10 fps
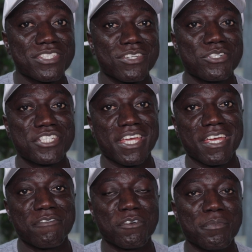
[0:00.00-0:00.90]
you,
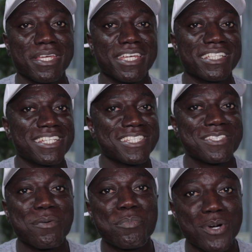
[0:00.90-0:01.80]
Skillshare, for making
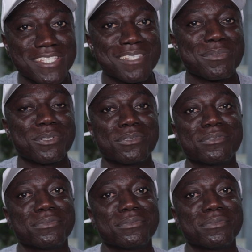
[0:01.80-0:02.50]
this possible.